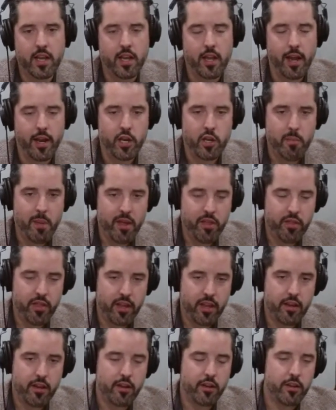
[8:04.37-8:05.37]
And you may
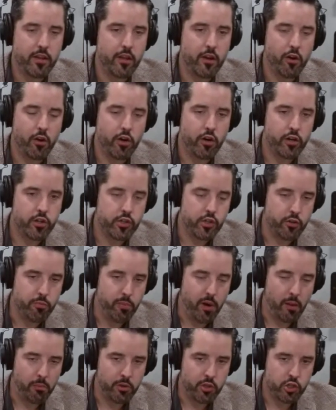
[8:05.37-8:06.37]
think, Chris, you're
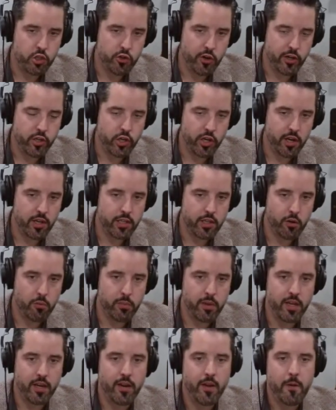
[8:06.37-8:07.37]
probably stretching a little
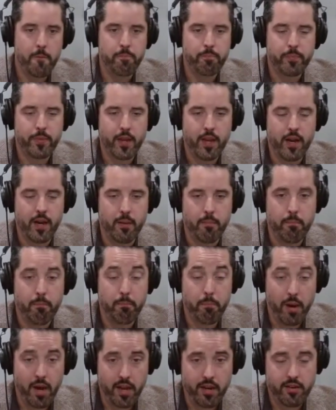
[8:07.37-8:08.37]
bit.
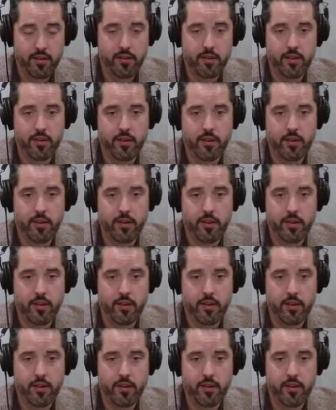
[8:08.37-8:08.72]
But